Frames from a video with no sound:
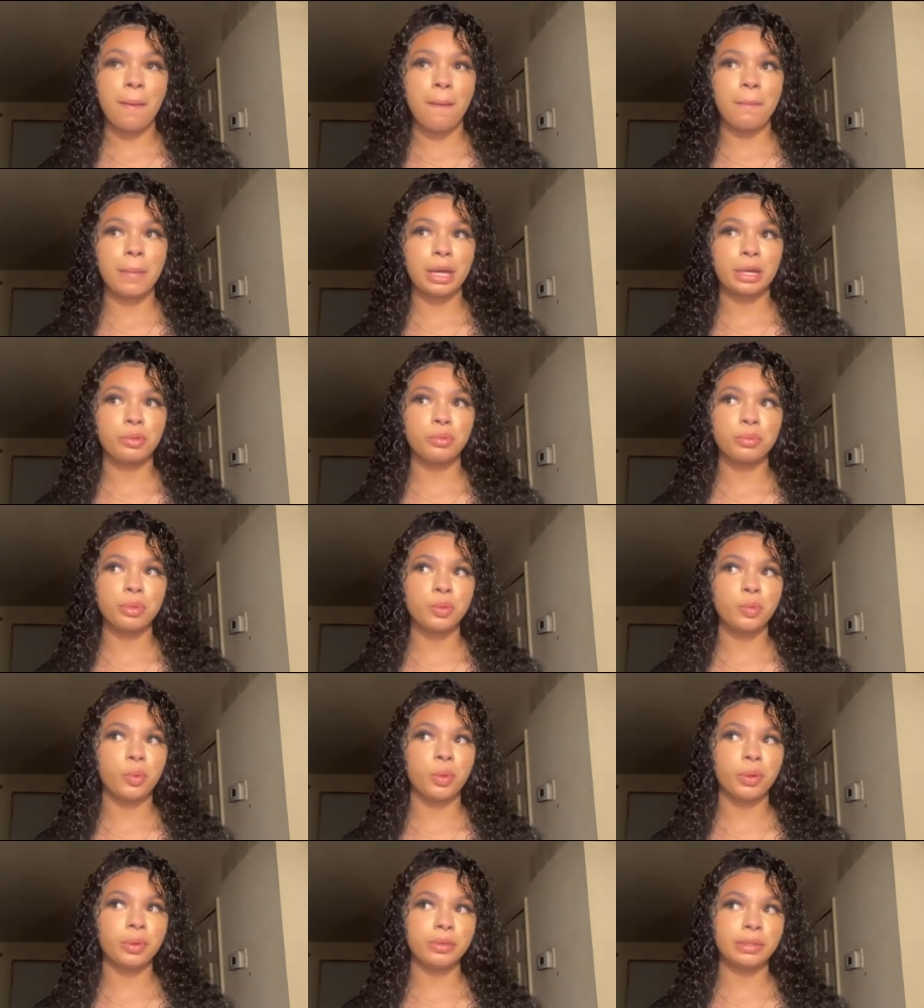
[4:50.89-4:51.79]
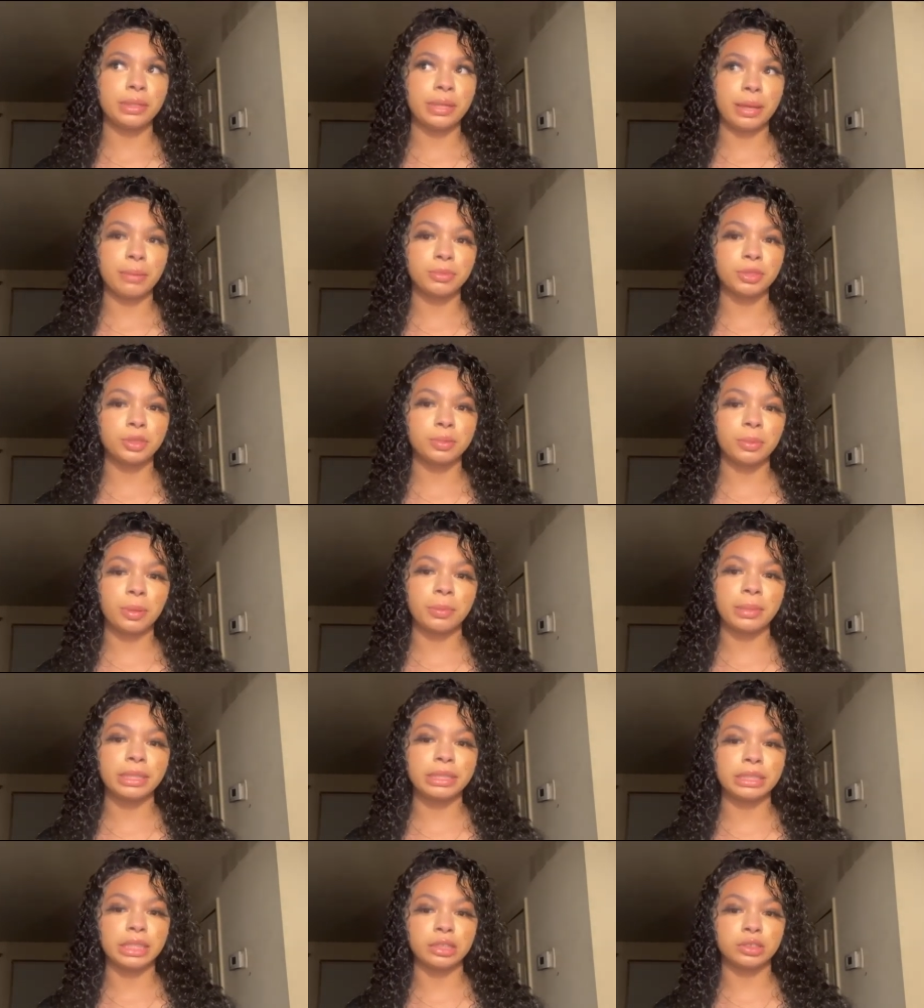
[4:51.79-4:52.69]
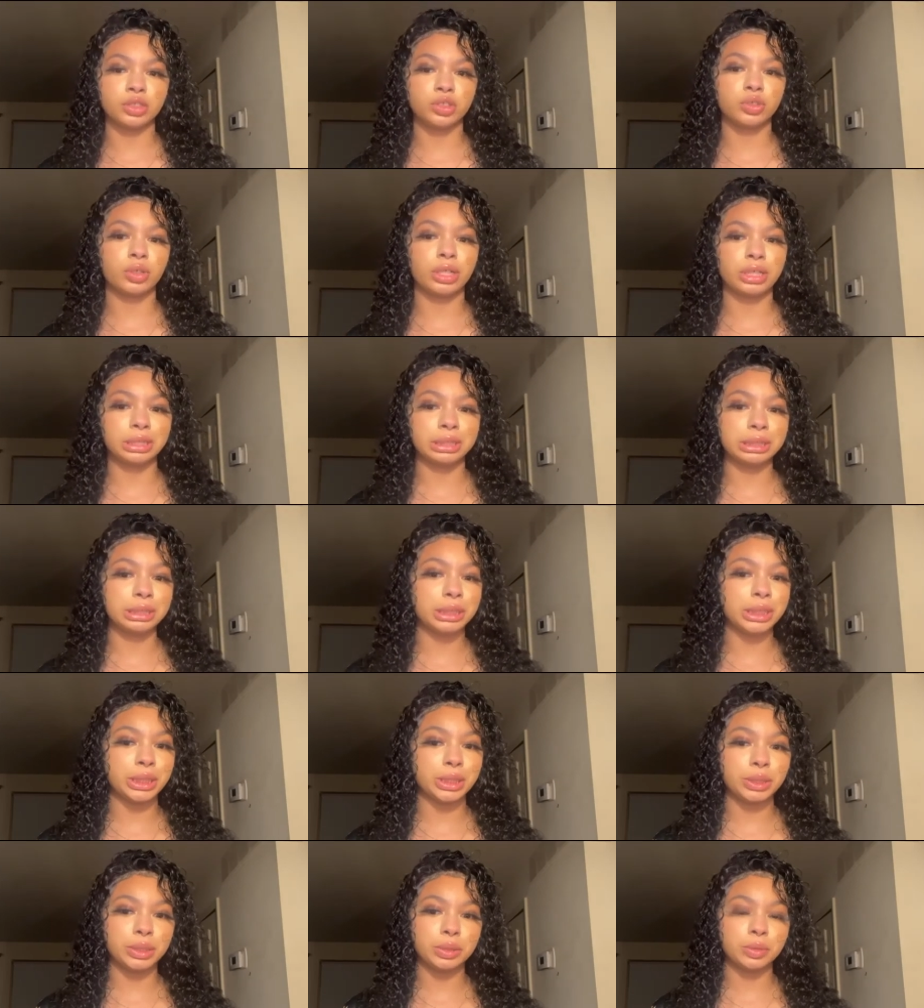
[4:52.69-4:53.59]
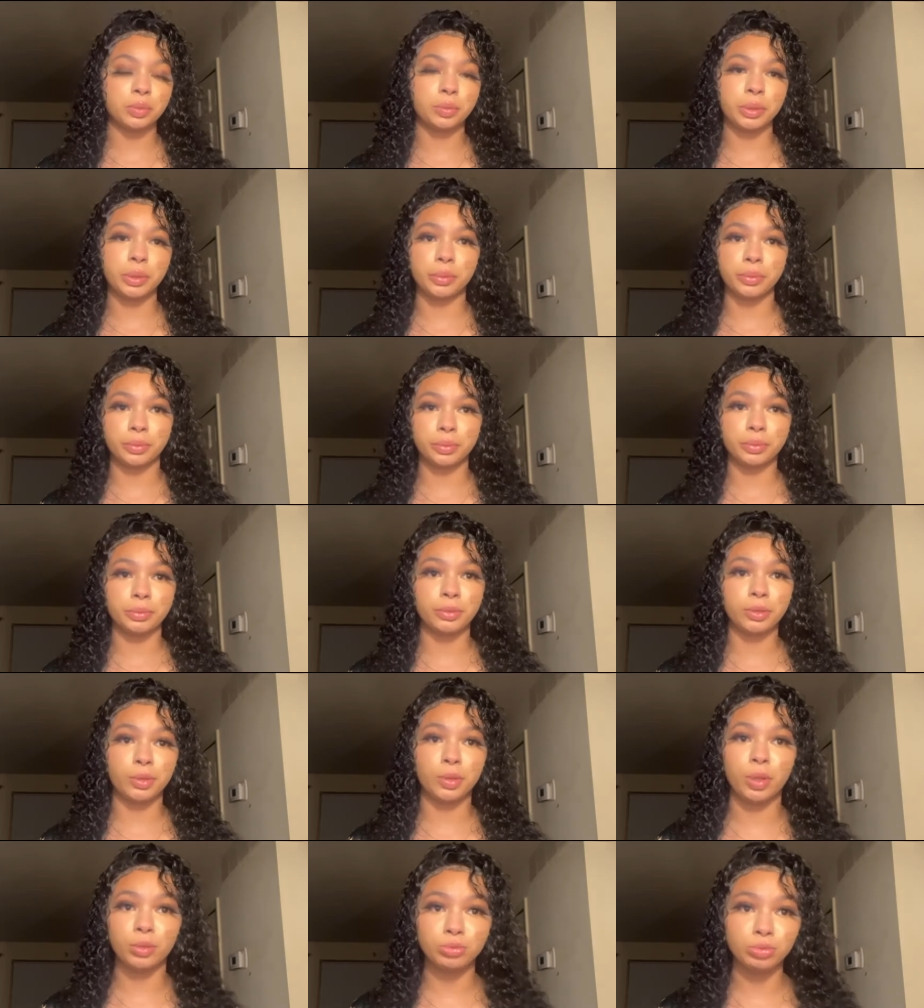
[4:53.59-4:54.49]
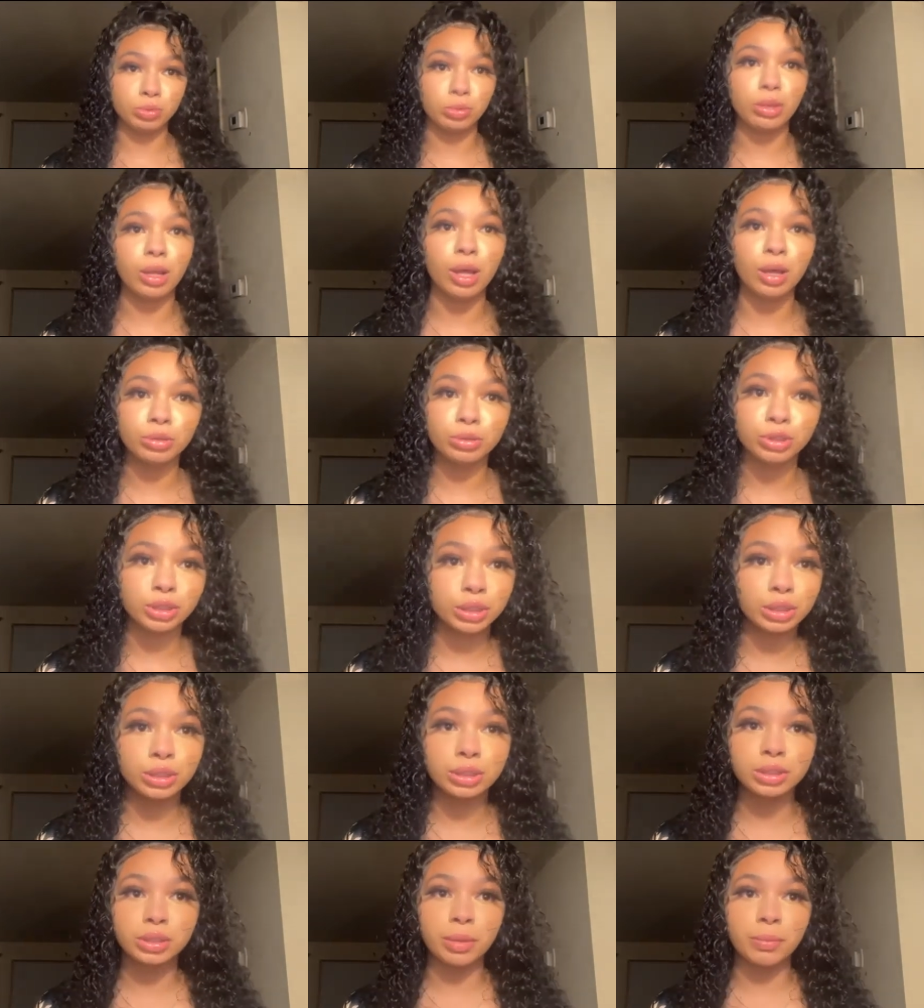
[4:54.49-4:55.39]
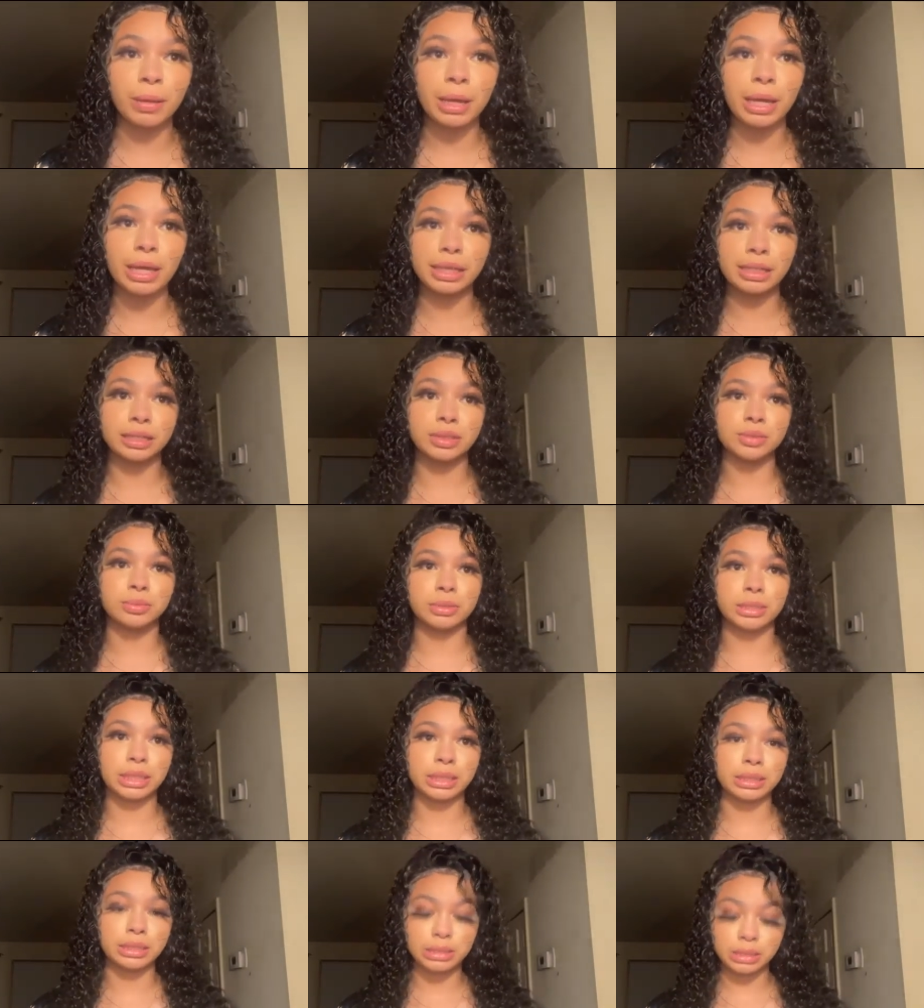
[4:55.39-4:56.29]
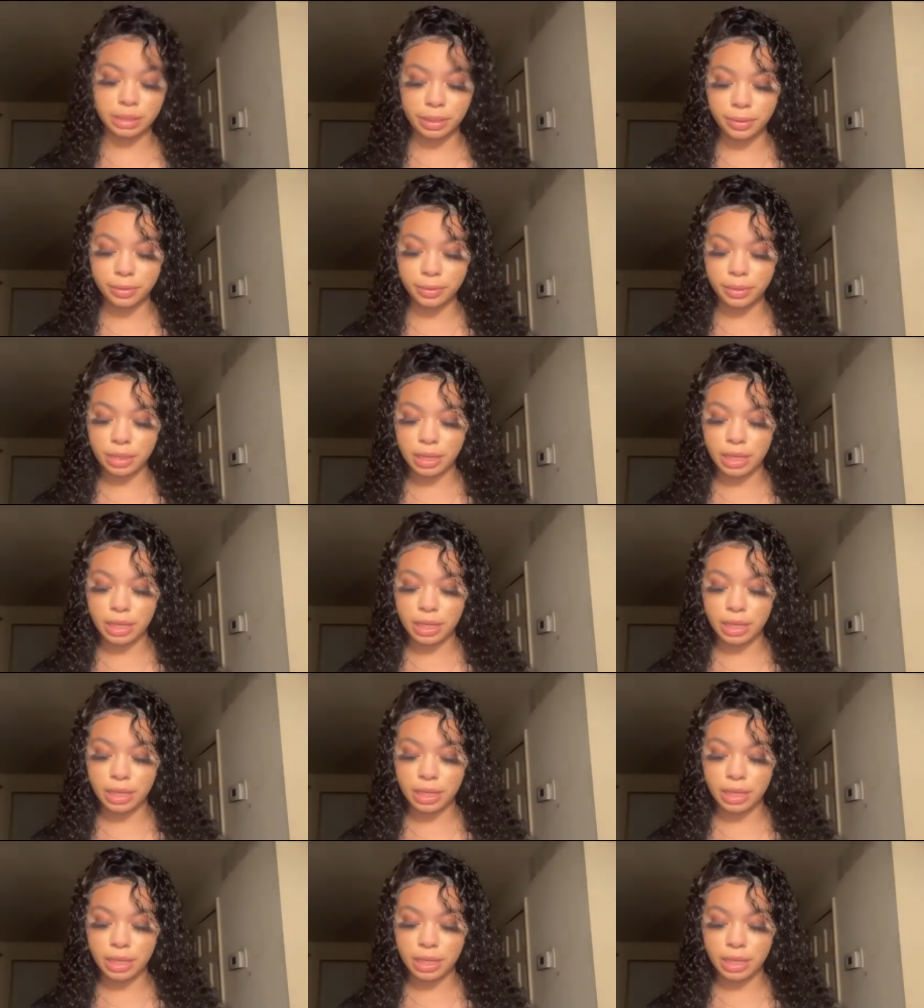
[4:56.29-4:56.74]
I don't be worrying that much about my hands. I just try to stick with lo lotions on my hands when necessary